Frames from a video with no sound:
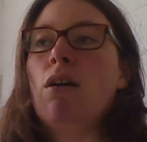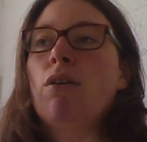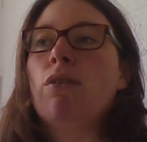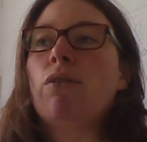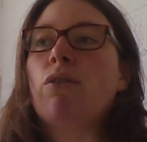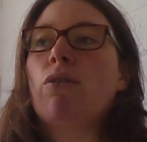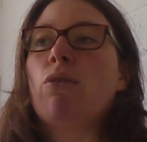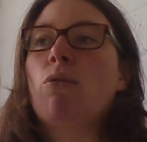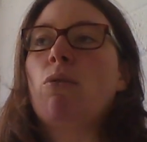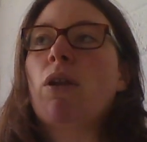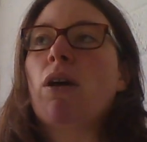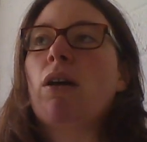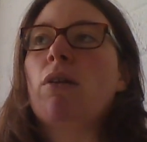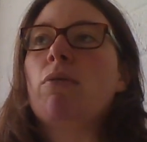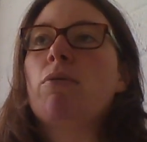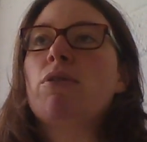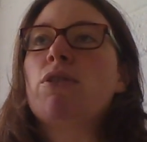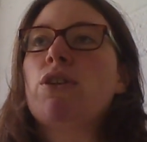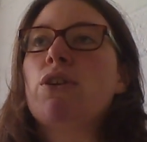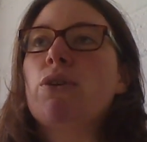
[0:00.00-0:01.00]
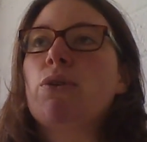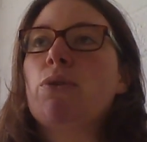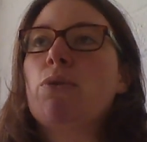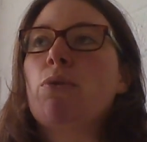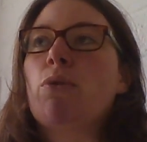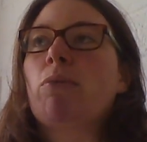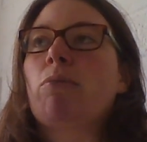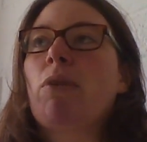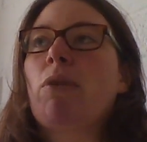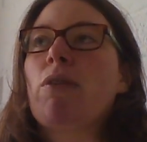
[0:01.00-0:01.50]
So what I would
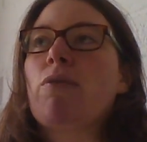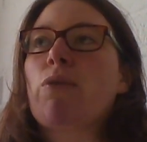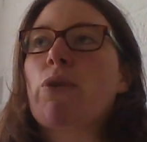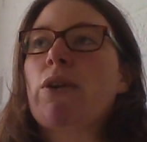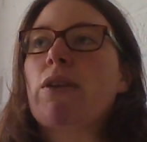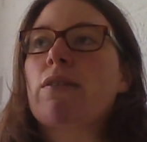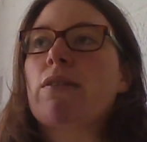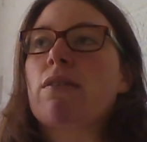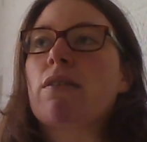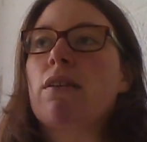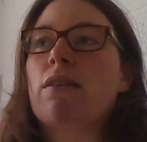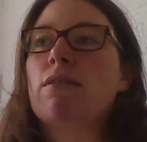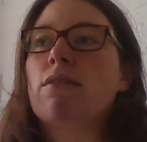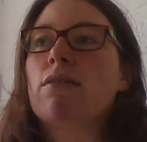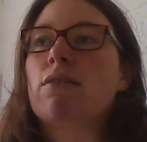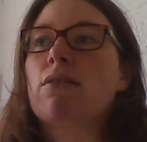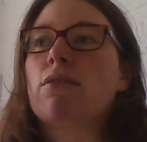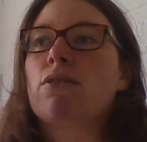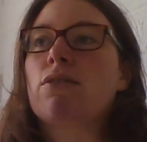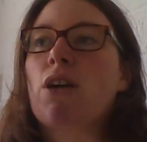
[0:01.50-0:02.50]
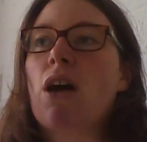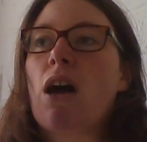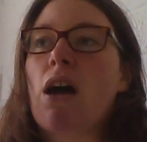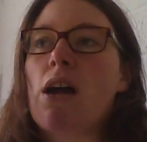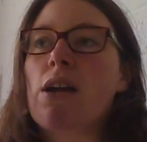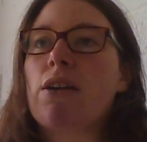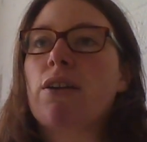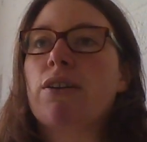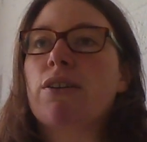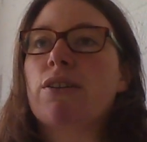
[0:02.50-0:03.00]
do when my voice is
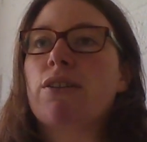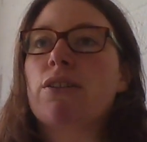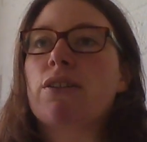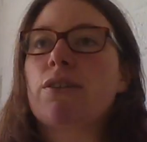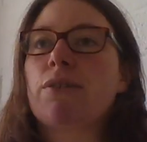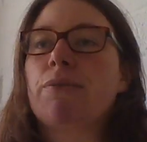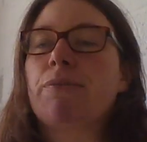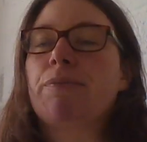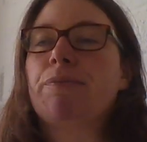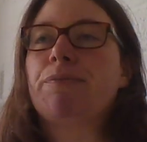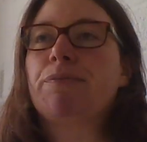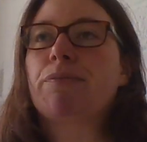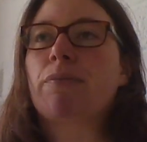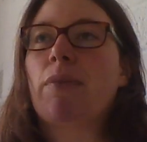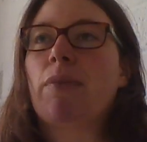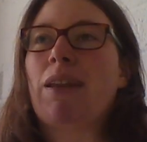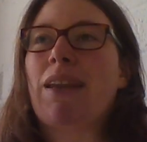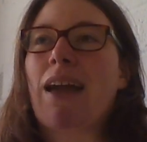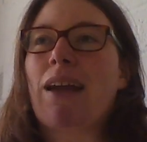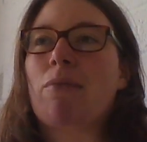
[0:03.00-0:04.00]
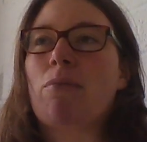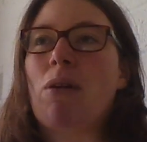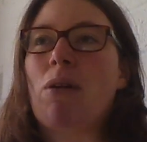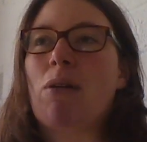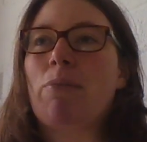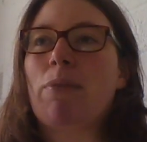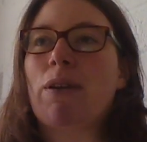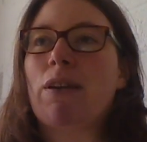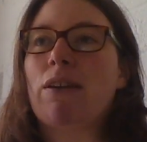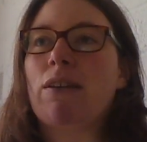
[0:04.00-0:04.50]
tired, my neck
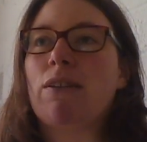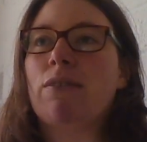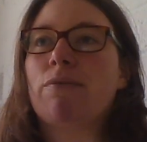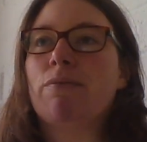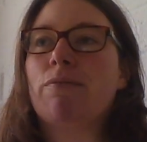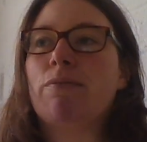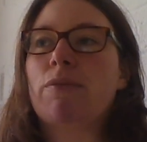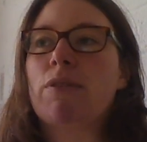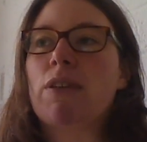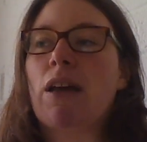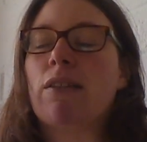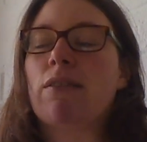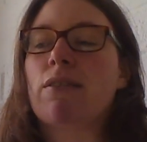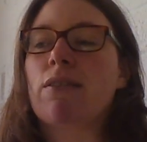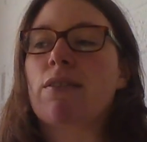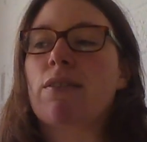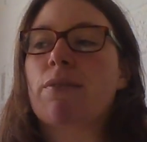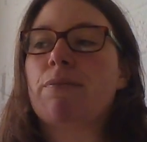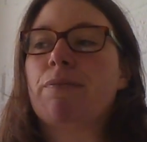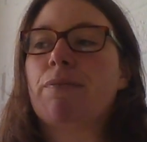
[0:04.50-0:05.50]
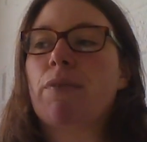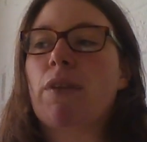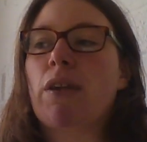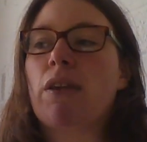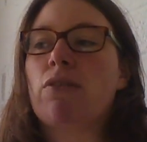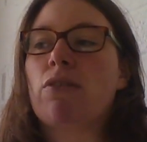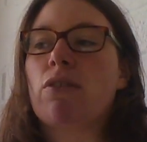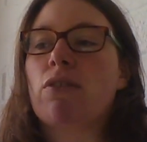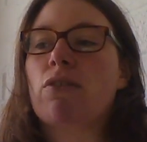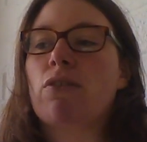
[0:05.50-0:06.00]
might be tense,
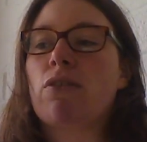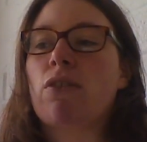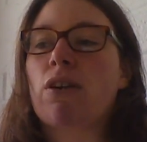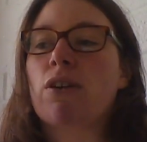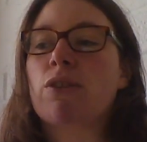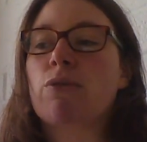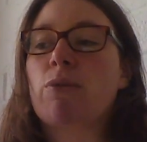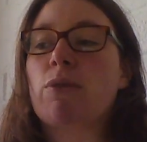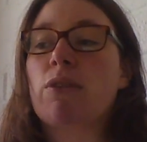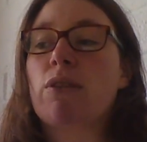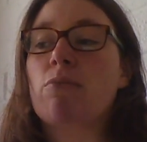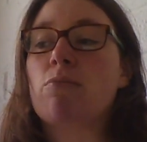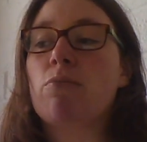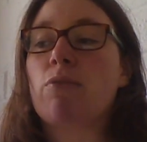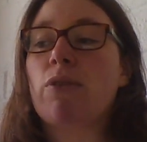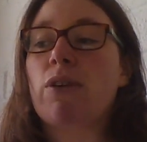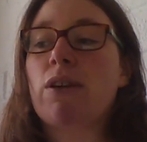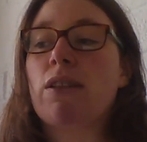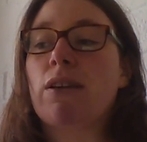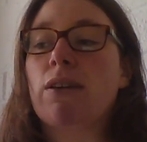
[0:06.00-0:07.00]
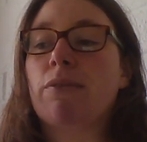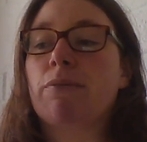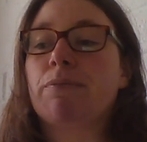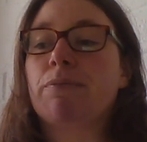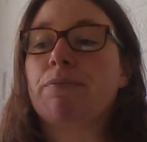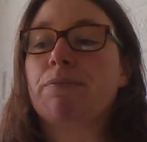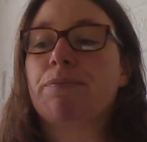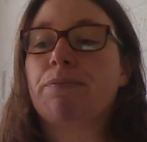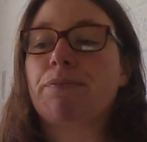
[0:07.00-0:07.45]
is just start with some breathing.